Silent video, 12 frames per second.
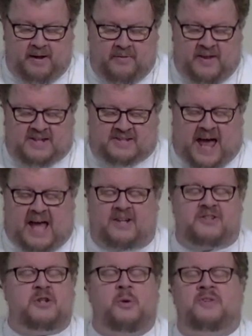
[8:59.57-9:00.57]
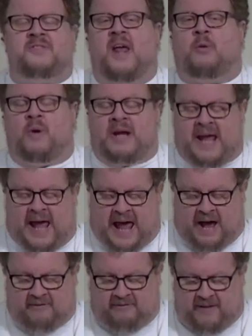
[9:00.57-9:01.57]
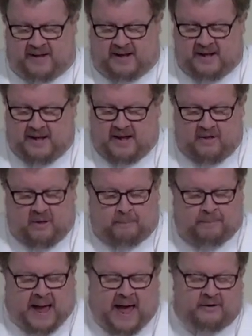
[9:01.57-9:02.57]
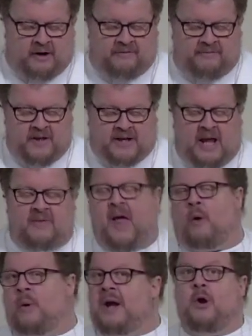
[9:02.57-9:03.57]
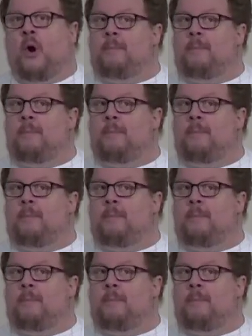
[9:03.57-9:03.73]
These attitudes that we have, the pattern of thinking that we know